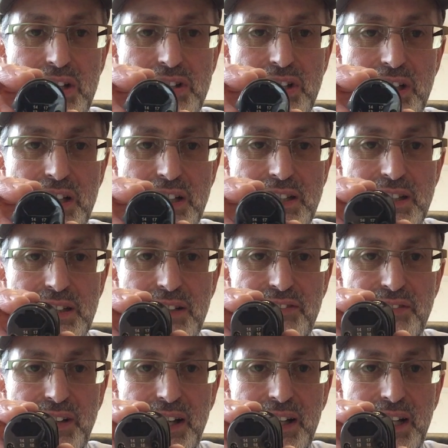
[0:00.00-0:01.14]
So this is a
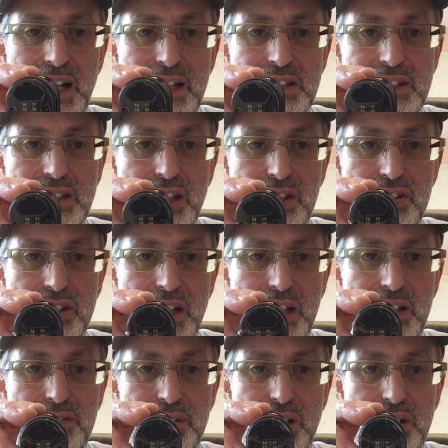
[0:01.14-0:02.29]
very nice touch that
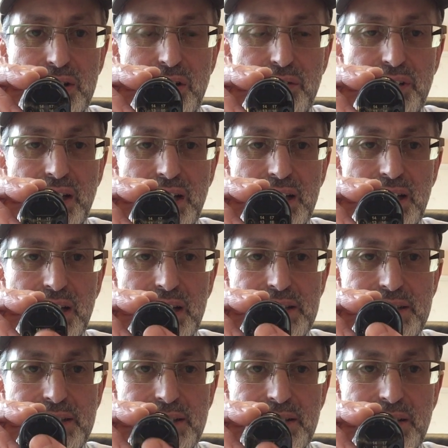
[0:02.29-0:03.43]
you've got over here, the
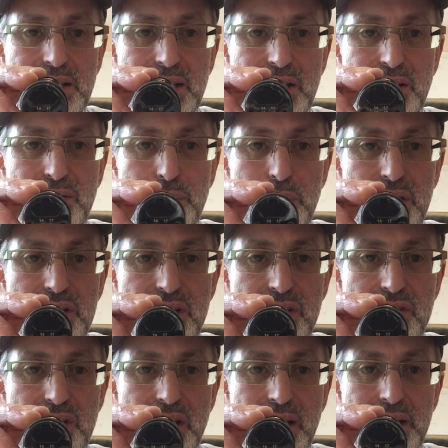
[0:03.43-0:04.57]
list of
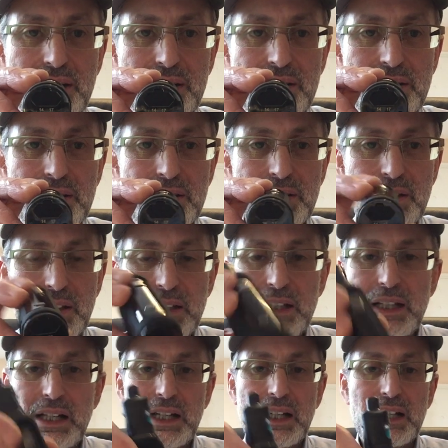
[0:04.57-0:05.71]
wattage. And
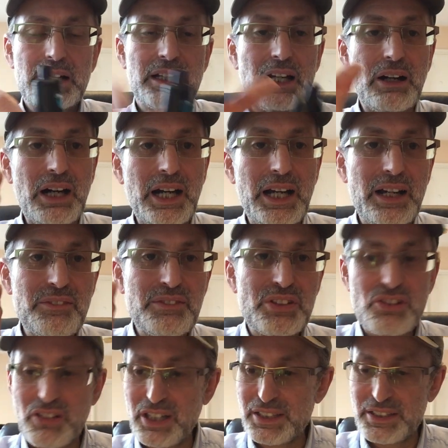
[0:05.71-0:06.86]
now I haven't
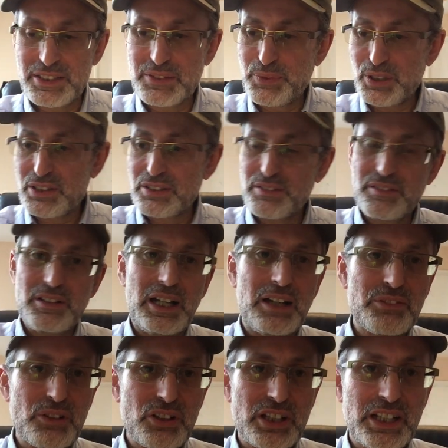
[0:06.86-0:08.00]
tried this, but
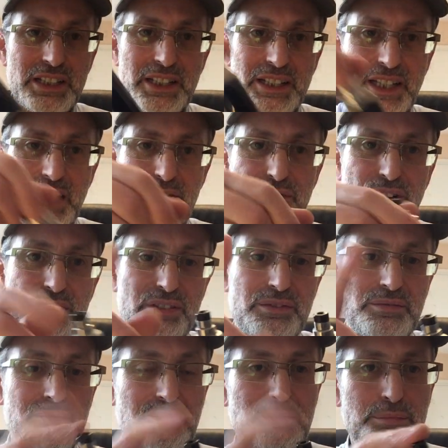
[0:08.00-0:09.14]
I've got here the
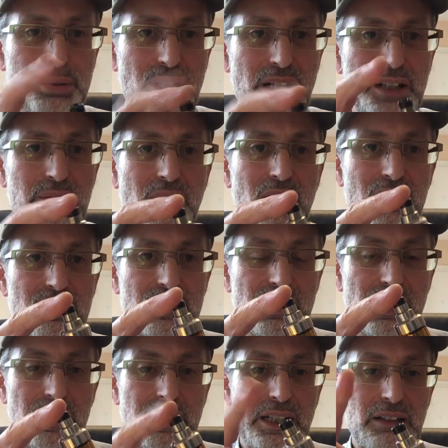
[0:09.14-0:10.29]
Kfon Prime RTA.